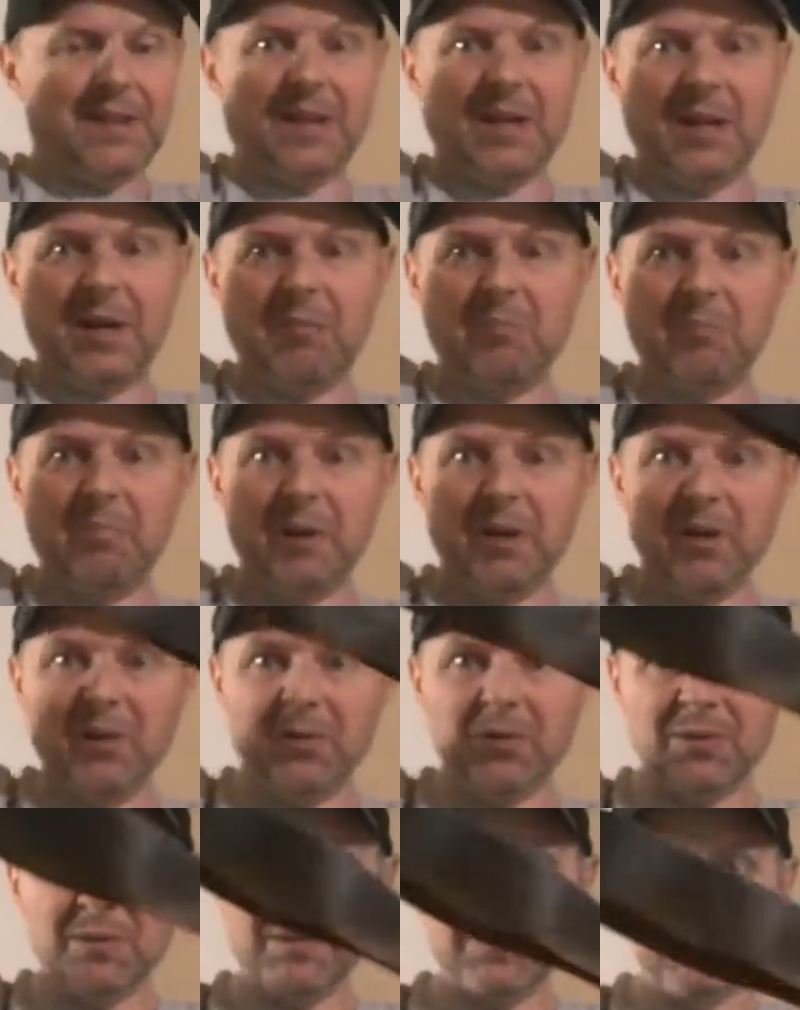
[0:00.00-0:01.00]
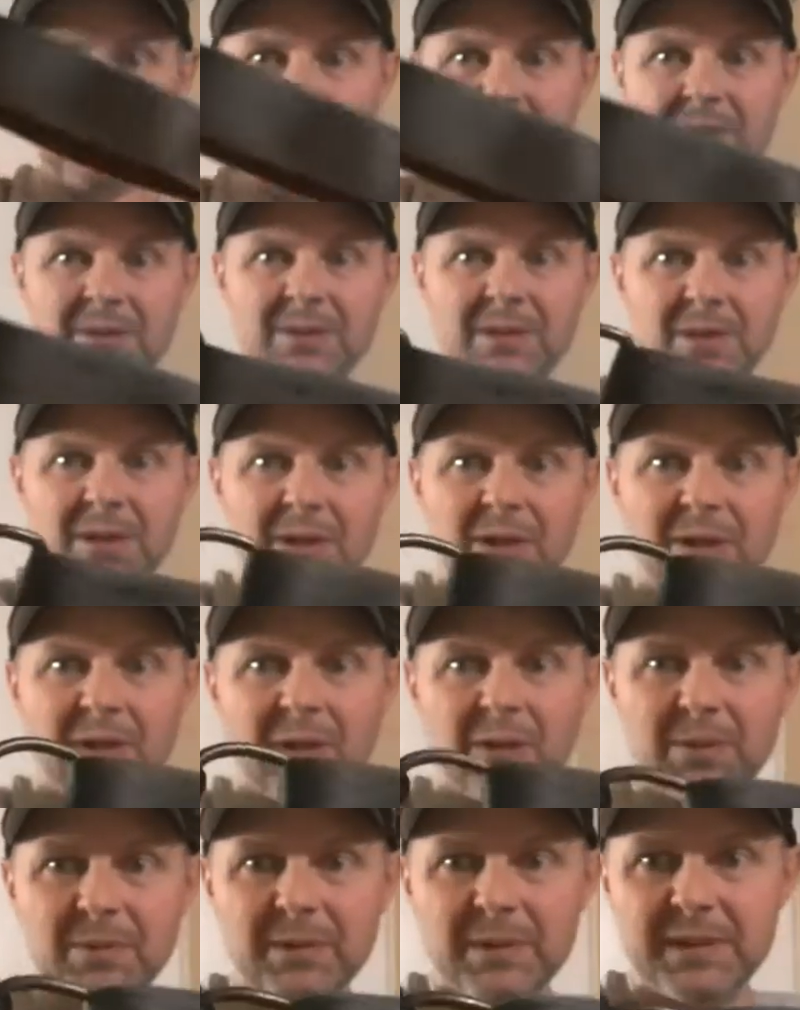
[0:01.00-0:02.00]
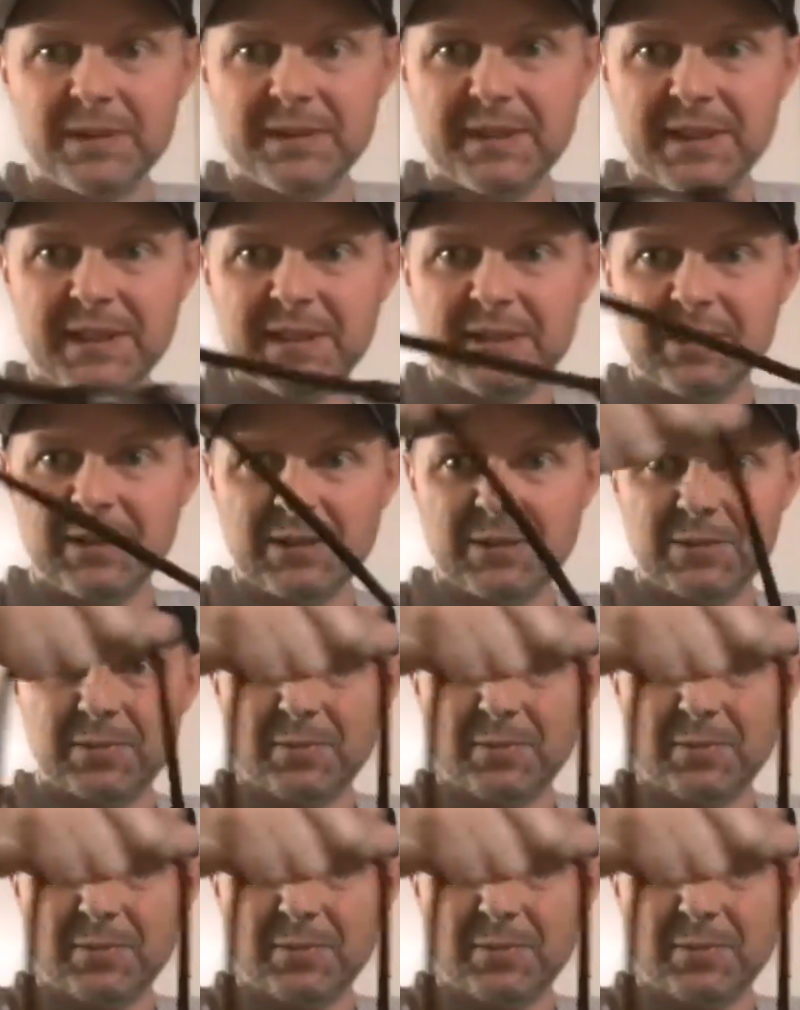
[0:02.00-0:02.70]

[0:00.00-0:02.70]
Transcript: a belt with a D-loop,